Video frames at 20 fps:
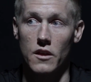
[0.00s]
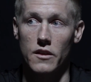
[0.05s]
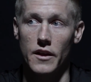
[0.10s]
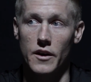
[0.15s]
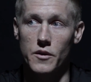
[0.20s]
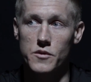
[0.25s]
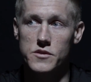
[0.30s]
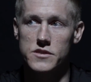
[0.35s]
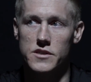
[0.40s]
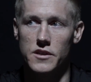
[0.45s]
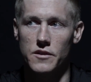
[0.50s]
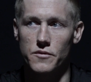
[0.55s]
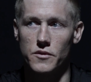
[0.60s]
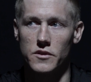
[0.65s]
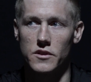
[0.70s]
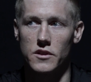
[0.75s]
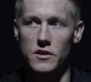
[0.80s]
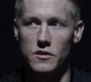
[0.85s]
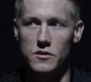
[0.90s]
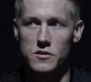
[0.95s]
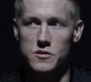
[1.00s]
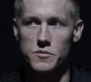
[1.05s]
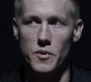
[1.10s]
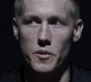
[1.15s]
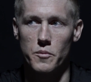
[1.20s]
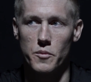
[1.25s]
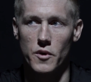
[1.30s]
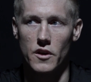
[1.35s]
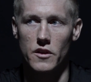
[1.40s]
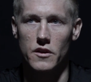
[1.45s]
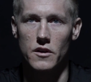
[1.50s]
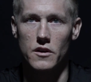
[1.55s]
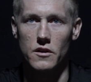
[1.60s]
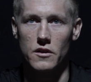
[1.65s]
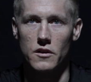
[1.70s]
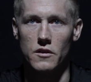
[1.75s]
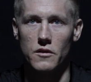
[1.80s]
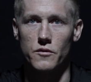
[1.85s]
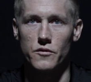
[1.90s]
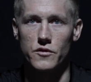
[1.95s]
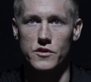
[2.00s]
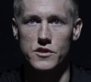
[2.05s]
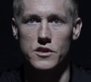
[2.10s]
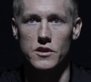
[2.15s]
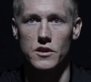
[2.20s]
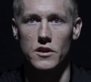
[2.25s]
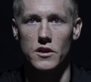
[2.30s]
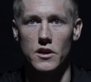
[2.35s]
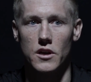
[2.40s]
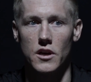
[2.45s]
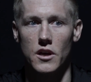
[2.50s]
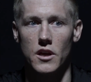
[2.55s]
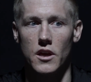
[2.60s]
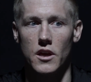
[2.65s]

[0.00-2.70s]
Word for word: that was different than losing my brother for sure.